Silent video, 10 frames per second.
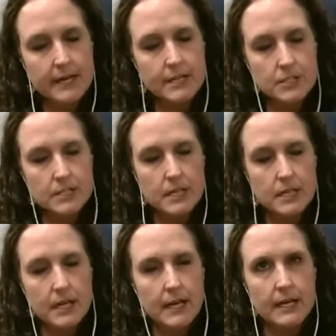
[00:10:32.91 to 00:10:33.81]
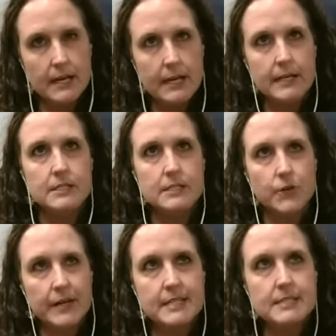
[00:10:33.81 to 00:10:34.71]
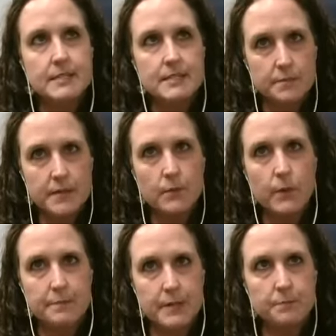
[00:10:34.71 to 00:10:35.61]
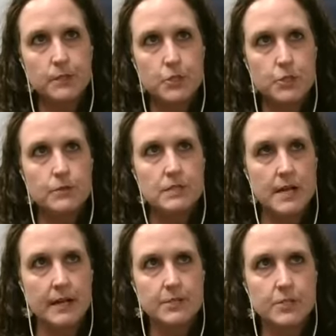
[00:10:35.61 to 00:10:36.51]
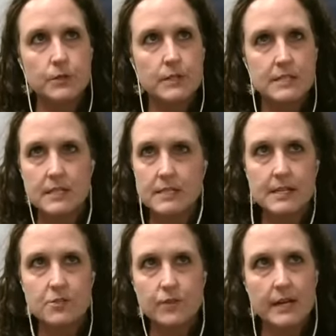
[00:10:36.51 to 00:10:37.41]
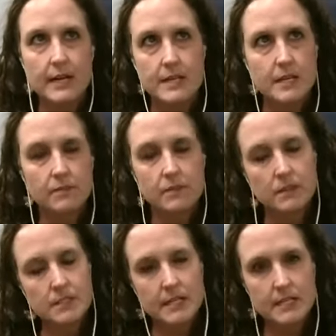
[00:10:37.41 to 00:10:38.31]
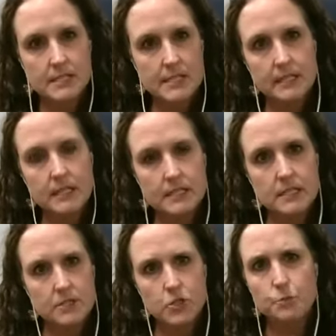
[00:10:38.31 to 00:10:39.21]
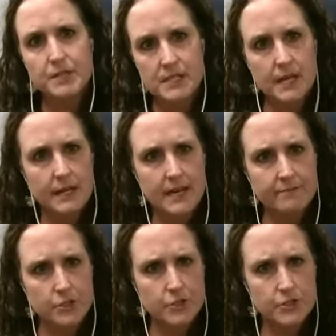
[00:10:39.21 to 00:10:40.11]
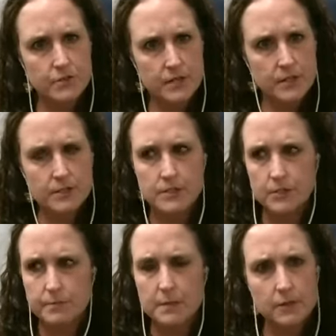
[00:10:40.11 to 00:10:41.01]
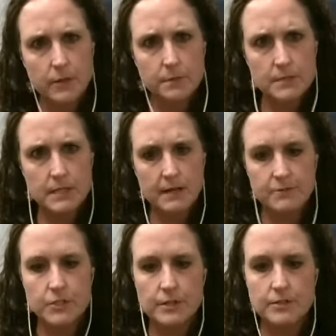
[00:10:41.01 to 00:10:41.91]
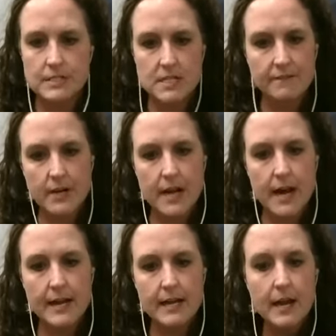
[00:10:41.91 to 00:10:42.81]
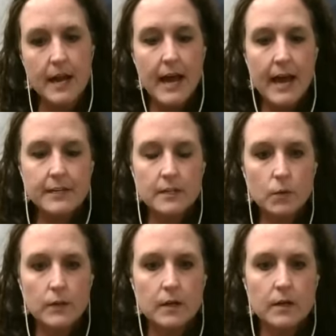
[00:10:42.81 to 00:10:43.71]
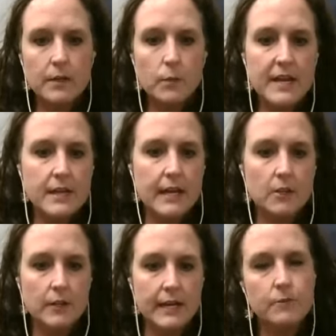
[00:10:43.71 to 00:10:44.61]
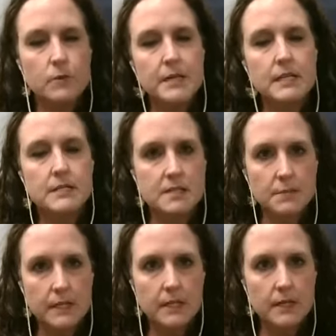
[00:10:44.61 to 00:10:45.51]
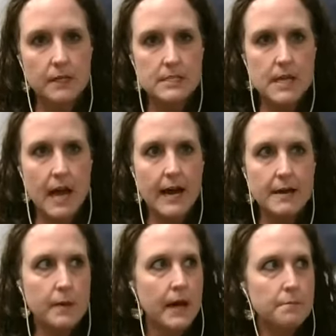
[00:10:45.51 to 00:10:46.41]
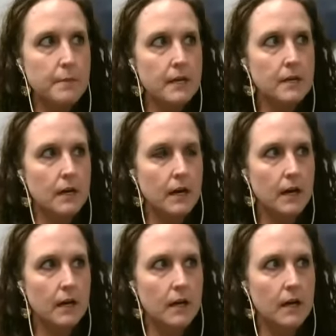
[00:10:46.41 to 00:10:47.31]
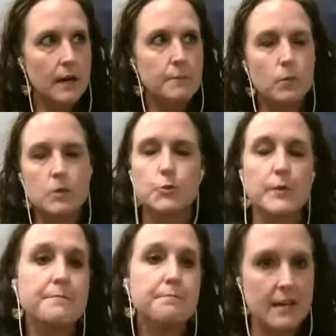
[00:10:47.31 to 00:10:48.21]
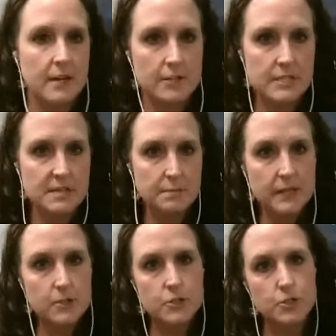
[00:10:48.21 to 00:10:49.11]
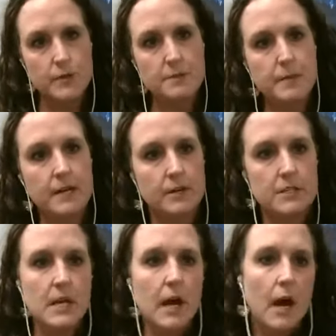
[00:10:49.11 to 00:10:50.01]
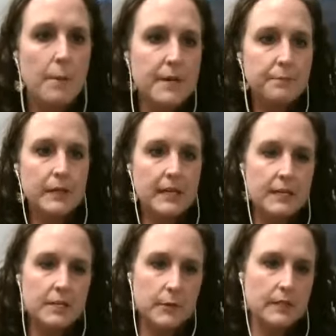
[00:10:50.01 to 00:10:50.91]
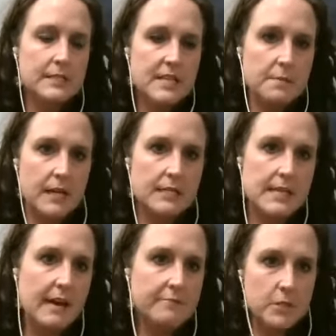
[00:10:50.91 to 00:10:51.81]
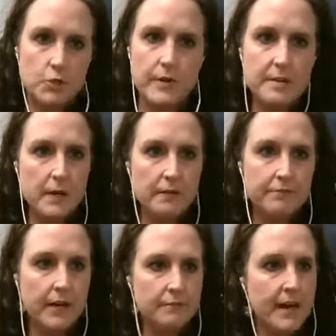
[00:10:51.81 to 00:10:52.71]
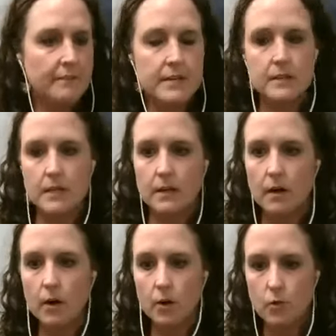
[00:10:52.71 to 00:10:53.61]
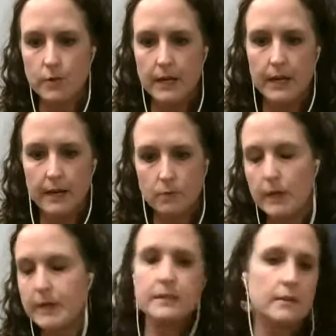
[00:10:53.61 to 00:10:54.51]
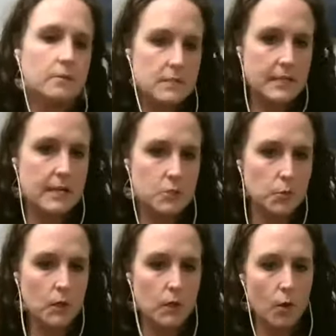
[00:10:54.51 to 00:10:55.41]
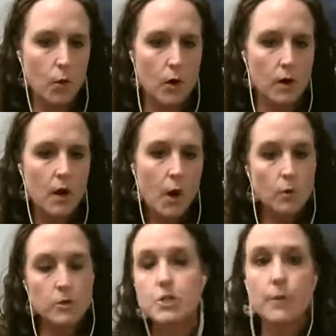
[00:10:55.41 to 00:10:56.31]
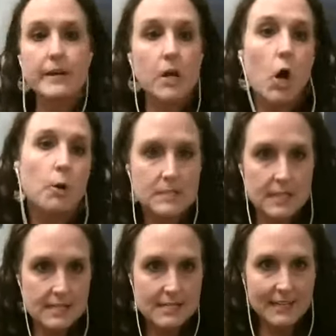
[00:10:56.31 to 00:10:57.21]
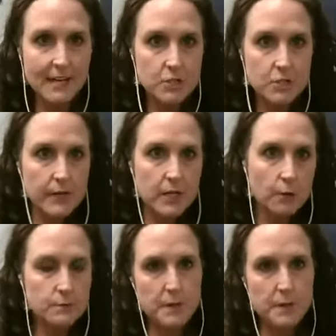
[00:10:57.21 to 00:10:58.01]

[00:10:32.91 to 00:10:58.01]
I just, it is crazy to me why people choose not to. The success rate, I think, in real estate is like the two percent after two years or maybe three percent after two years. It's not very high. And, you know, when the way that I look at it with being a team leader is I, I make, uh, we're dream makers. Team leaders are dream makers. People get into real estate because they have the dream of, of having their own, uh, running their own schedule or, or showing homes because they love showing homes.